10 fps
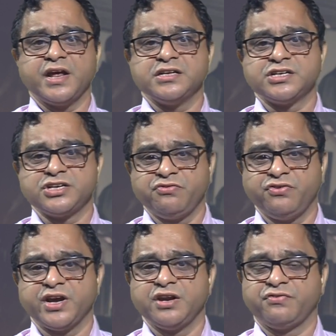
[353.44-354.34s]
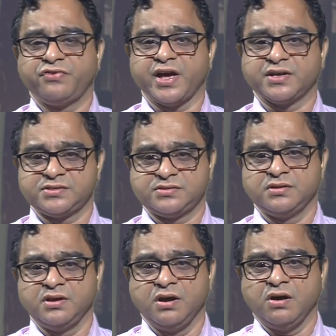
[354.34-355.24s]
and significant effects
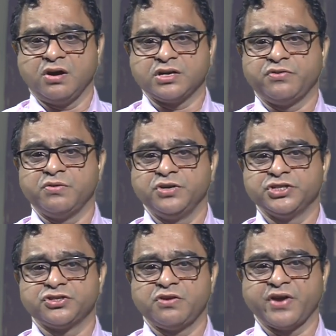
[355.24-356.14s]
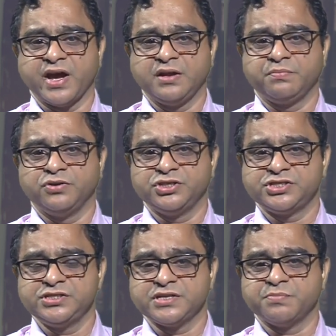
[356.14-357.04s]
on the formulation of health
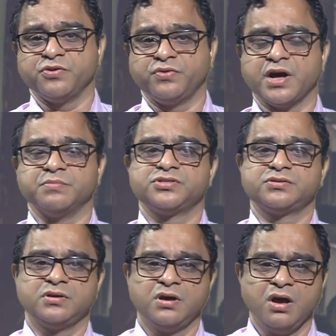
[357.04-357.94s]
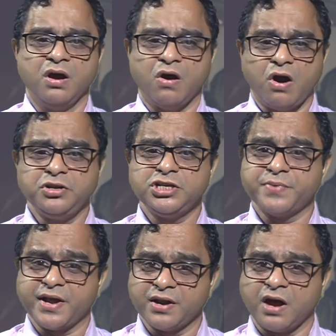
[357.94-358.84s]
policies and programs. On this
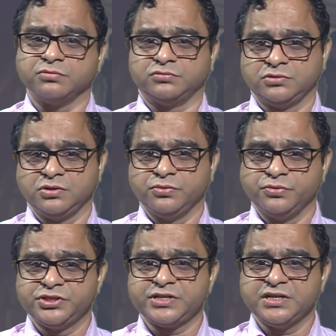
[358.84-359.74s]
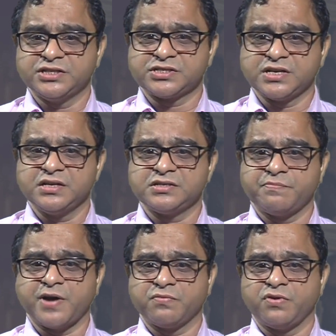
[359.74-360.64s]
background, we shall discuss the
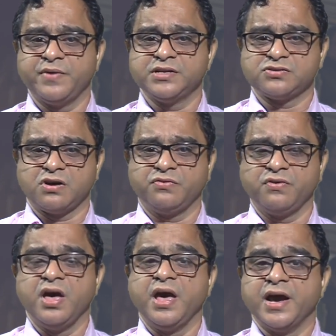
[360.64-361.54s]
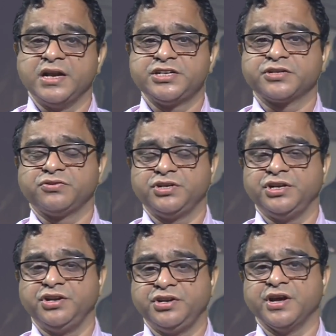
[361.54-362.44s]
performance of health sector in
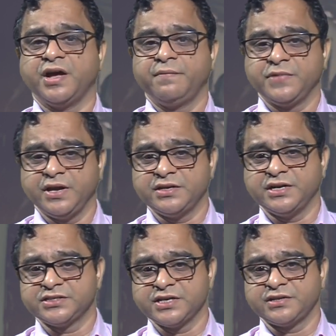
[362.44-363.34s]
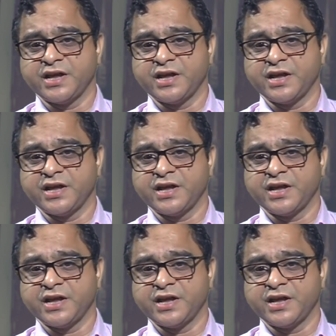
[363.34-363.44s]
India in the recent